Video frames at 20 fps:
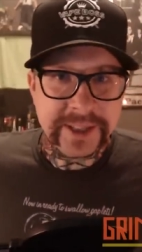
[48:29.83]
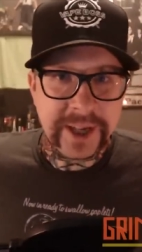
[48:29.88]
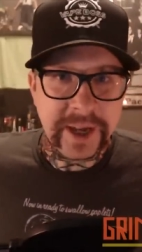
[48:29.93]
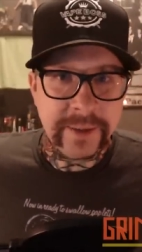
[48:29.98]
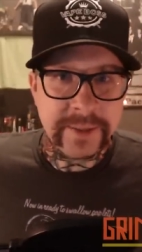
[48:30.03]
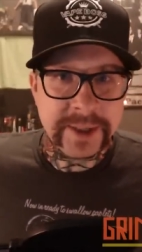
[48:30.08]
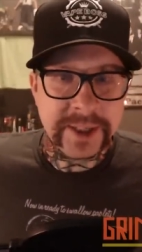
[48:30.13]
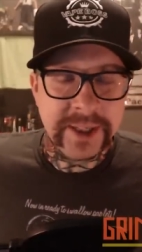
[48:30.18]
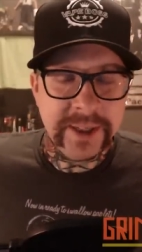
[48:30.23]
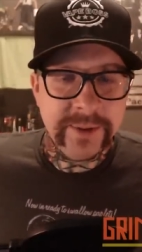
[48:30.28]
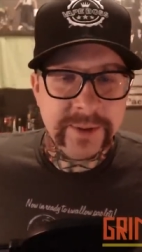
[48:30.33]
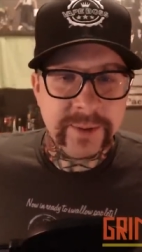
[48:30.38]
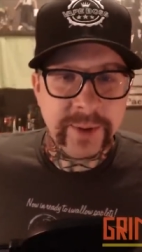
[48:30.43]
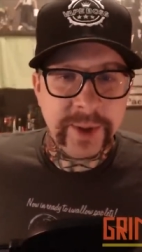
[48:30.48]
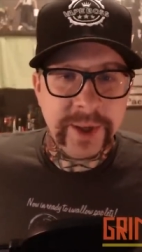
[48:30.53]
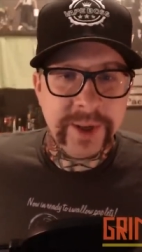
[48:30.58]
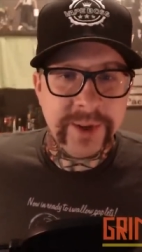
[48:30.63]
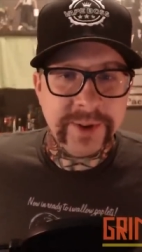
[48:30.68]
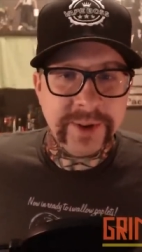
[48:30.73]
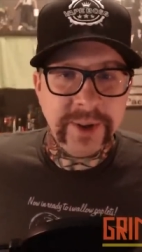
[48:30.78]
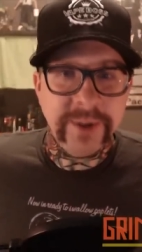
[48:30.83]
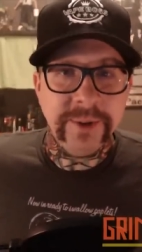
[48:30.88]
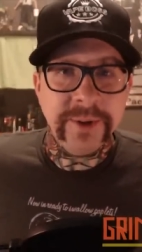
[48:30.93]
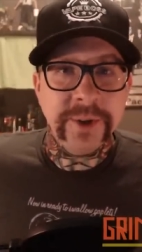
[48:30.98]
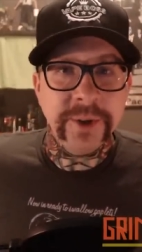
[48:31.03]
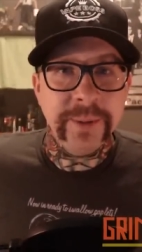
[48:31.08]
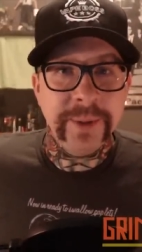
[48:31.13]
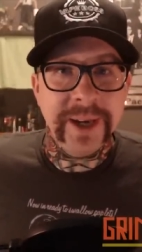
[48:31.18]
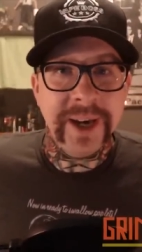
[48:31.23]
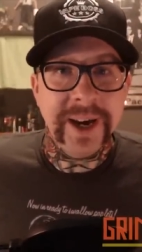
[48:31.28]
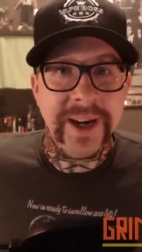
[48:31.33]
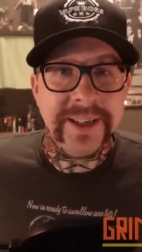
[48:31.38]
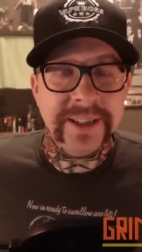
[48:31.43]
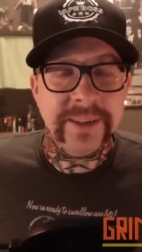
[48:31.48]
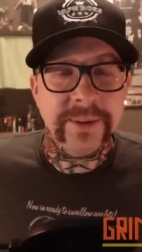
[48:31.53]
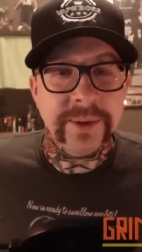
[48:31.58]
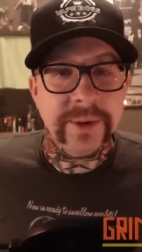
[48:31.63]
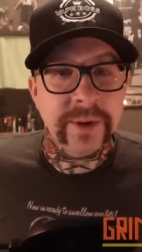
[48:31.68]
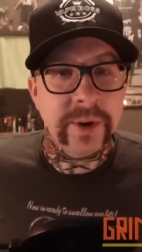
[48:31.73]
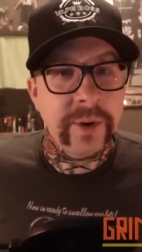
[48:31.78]
Thompson, he was one of those YouTube guys
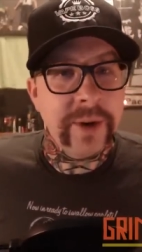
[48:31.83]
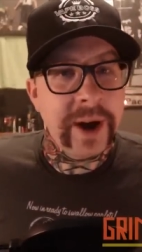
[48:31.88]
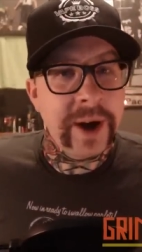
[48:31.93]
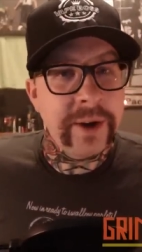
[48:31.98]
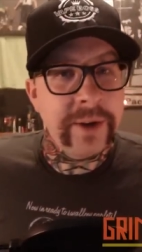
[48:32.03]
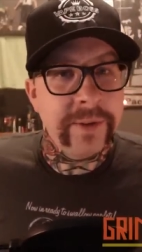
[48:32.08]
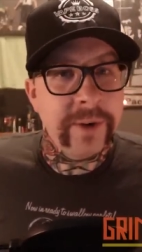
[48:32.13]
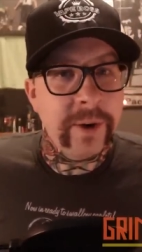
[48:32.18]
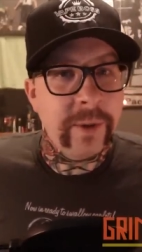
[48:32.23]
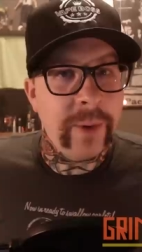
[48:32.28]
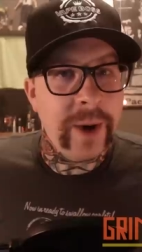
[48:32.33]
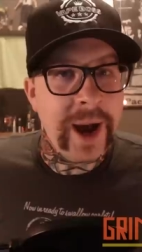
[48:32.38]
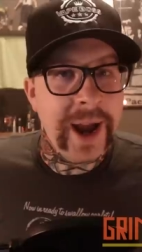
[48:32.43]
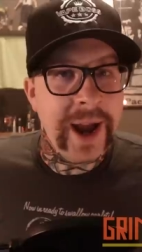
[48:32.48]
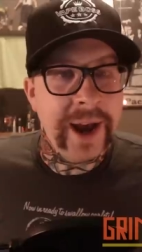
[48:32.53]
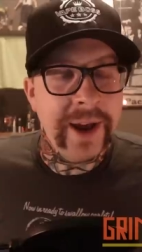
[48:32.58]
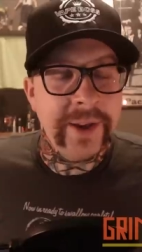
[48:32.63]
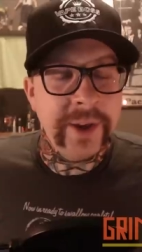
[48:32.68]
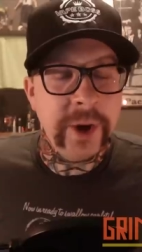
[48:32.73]
that was around for a while.